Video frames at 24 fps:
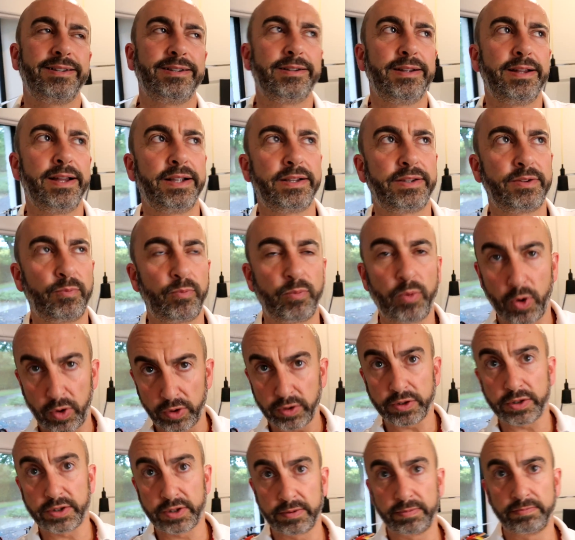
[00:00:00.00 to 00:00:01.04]
it
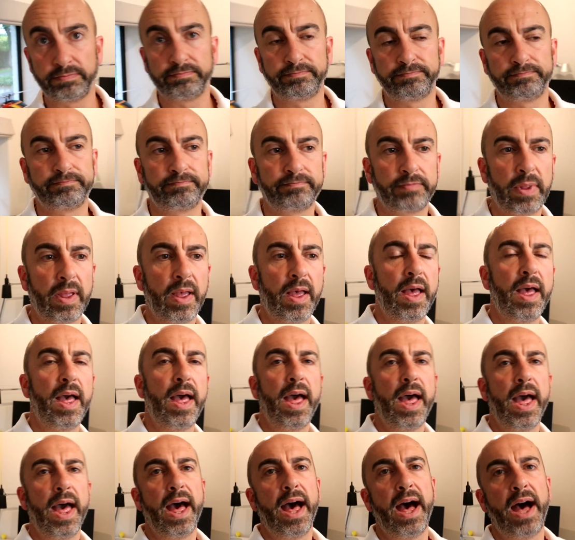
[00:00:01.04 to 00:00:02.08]
worked.
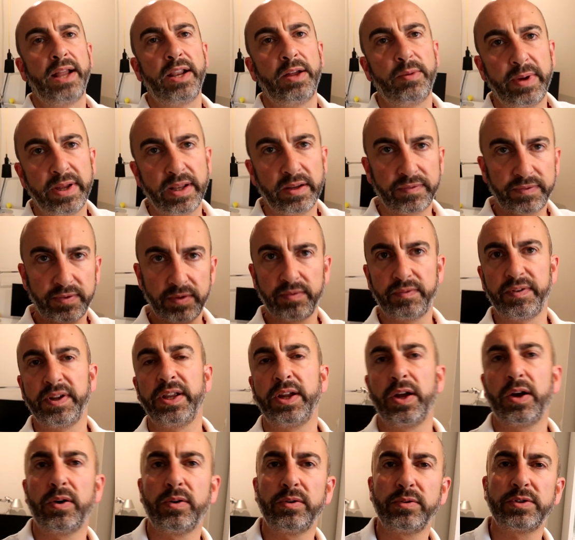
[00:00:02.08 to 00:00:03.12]
And I made a few
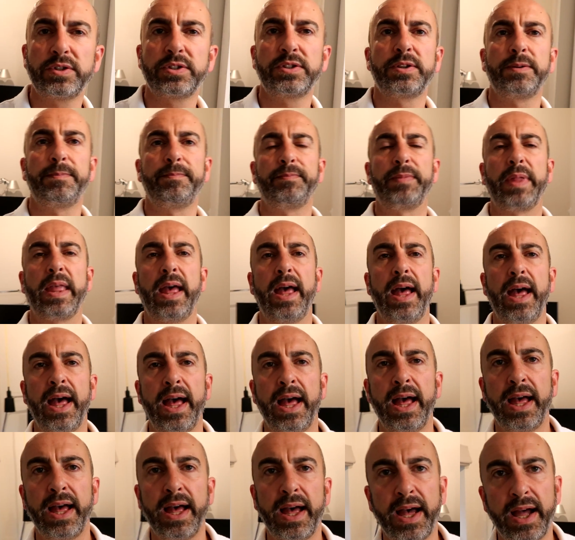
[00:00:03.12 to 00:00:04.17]
videos,
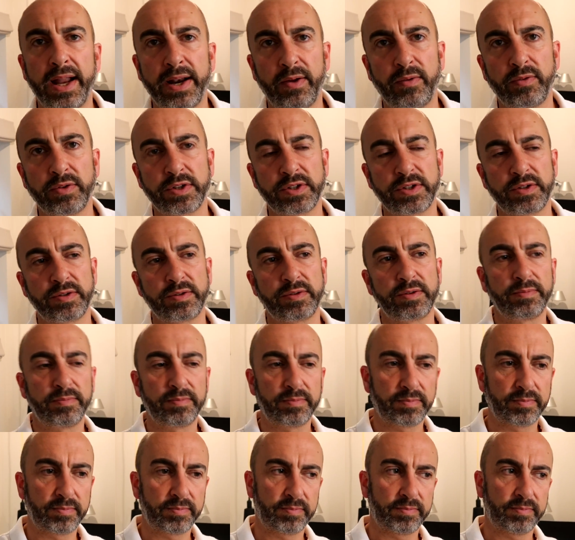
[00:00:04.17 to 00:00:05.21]
and I was
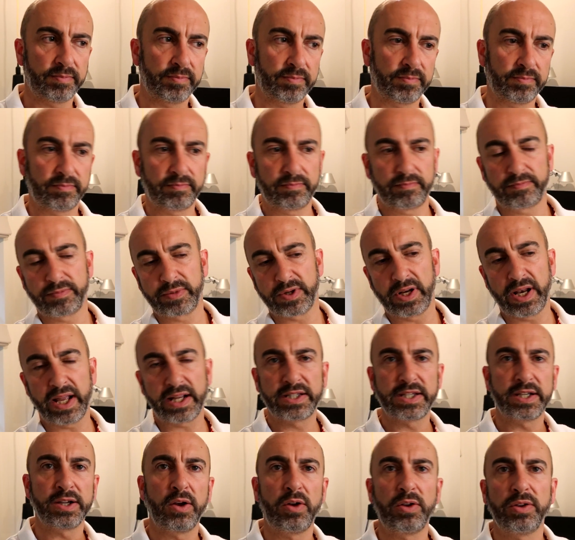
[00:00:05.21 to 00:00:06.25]

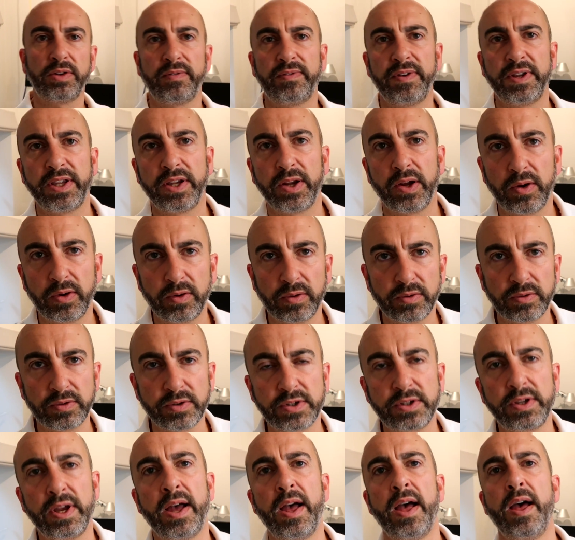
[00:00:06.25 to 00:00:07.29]
collecting all the
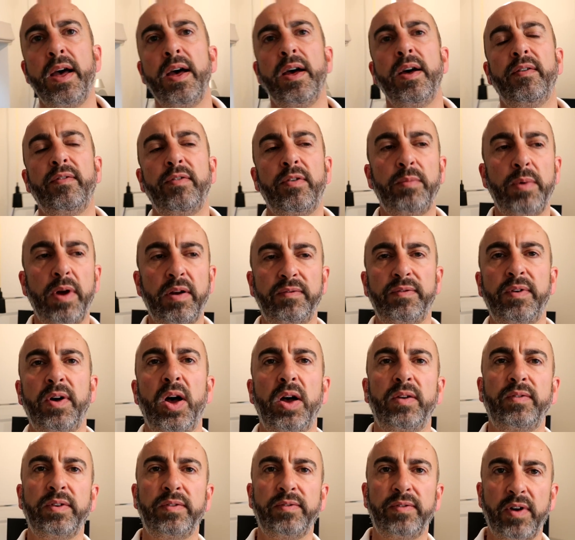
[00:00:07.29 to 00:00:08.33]
videos for my
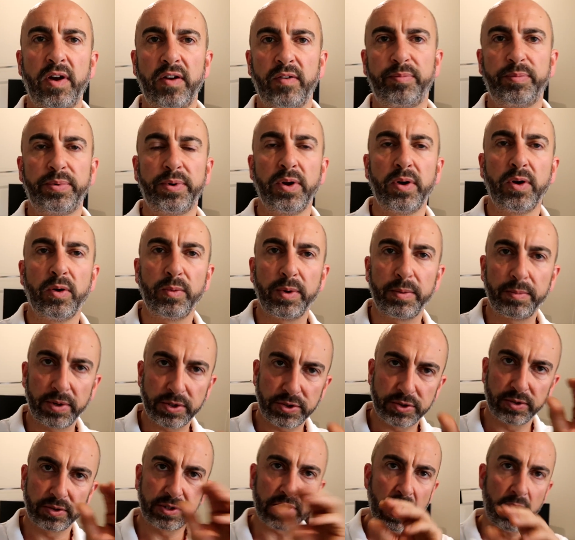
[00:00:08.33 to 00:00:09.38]
Vive and Vive Pro with my
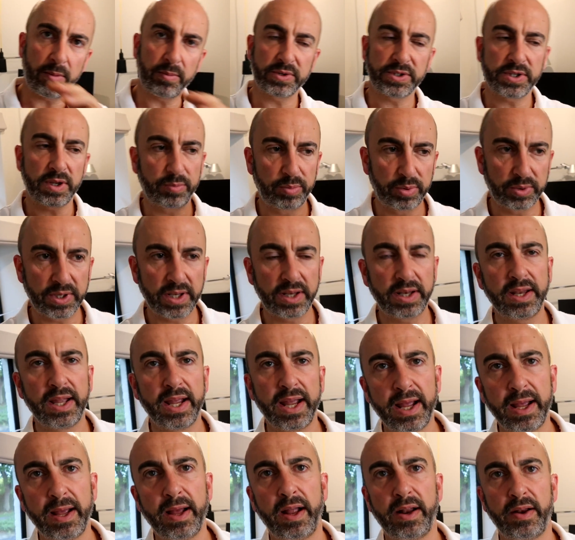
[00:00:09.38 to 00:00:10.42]
two cameras I put in
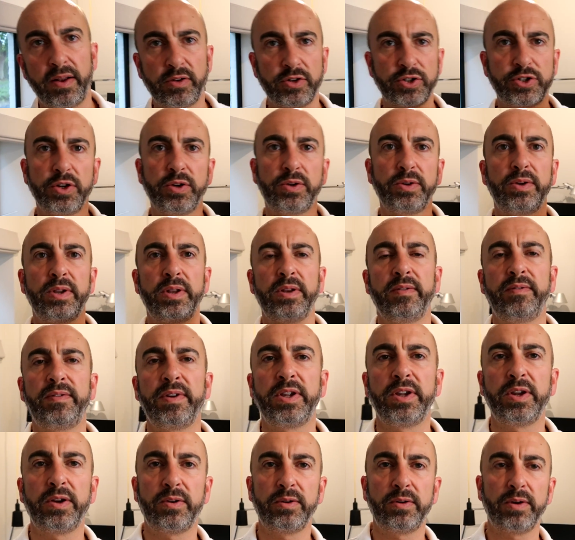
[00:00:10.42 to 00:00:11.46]
there, and I'll show you in the
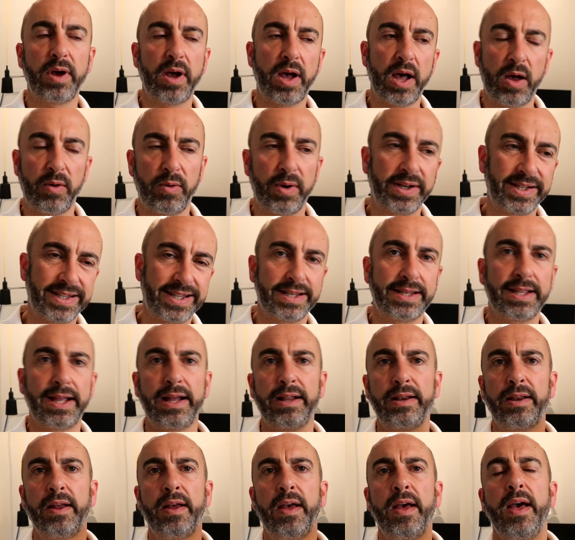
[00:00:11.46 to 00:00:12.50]
video how I did
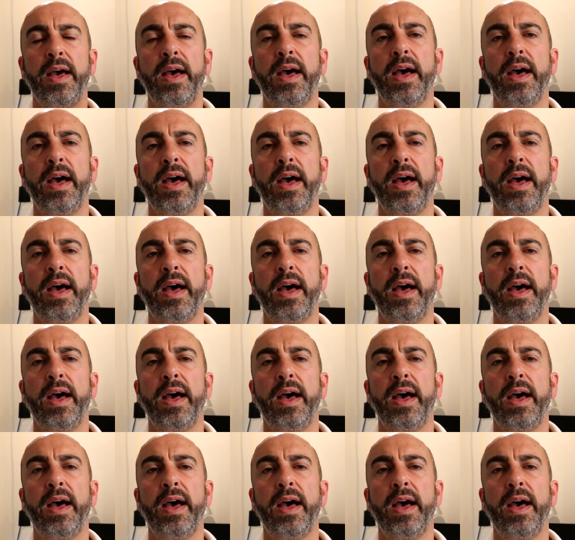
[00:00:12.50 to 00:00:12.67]
that.